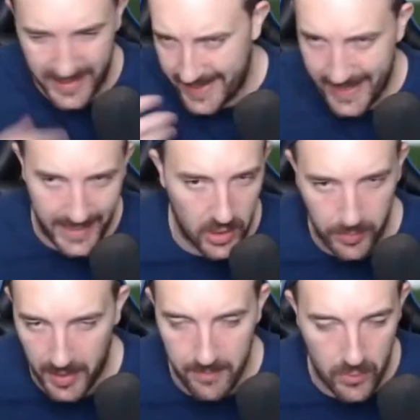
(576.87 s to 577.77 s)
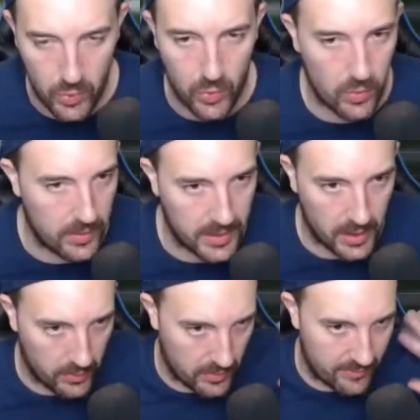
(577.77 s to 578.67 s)
of get a little bit more, you
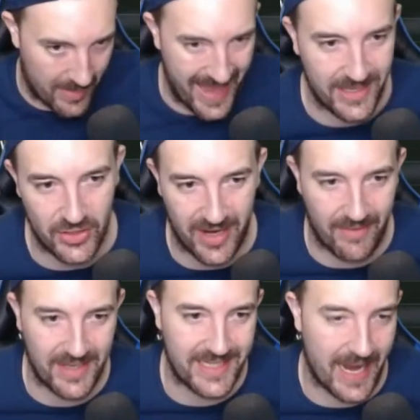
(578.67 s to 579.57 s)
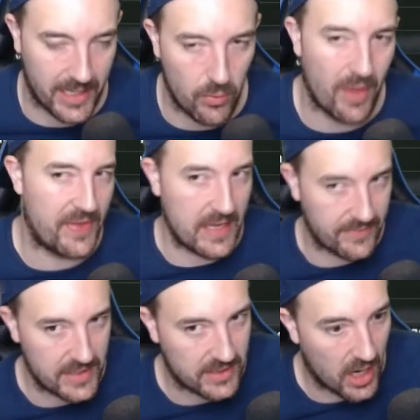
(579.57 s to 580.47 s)
know, of my head straight of exactly what I think of
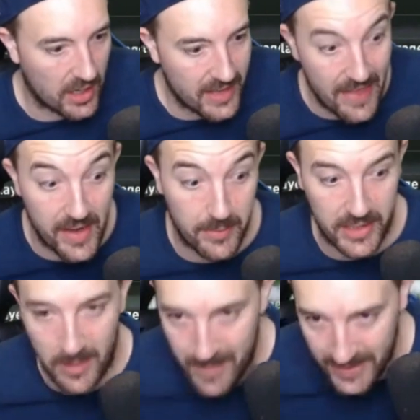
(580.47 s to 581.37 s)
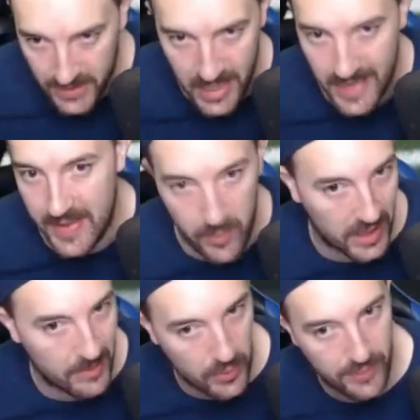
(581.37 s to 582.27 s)
this card. And then I'm going to come back to you, and then we're
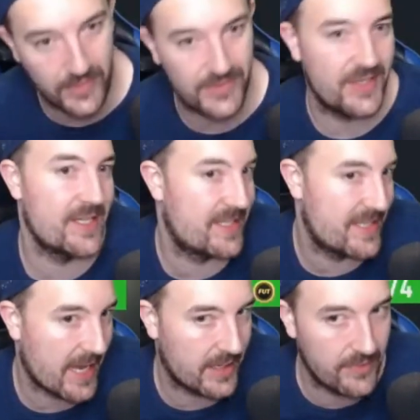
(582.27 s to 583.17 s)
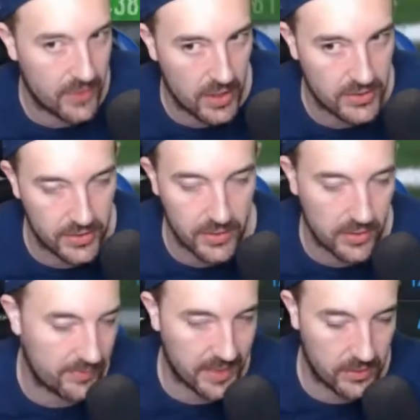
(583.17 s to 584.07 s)
going to move on to the second version
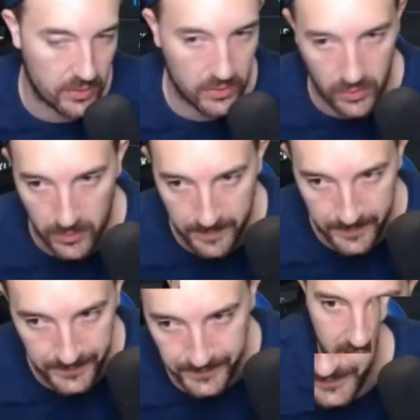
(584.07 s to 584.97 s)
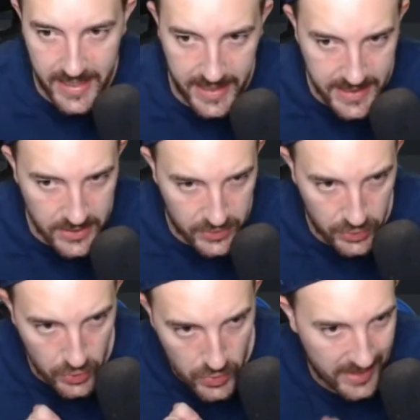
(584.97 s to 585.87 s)
of Nkunku. Right then,
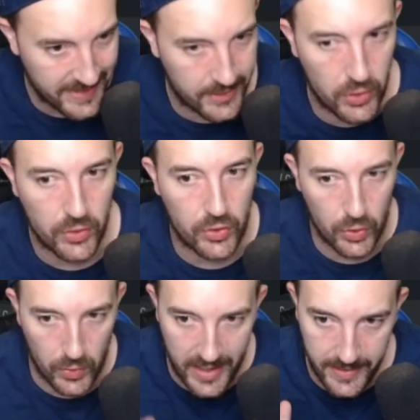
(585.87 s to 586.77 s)
into Nkunku.